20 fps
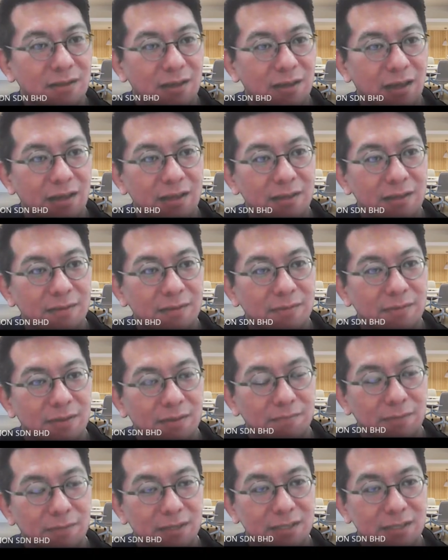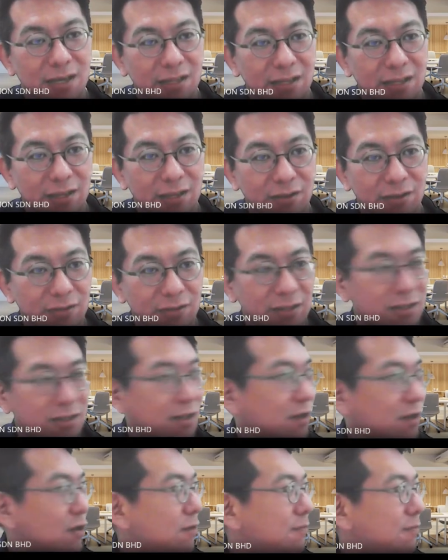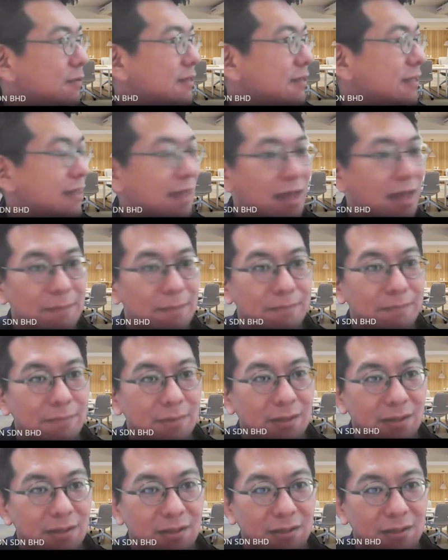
okay, basically you need the company name,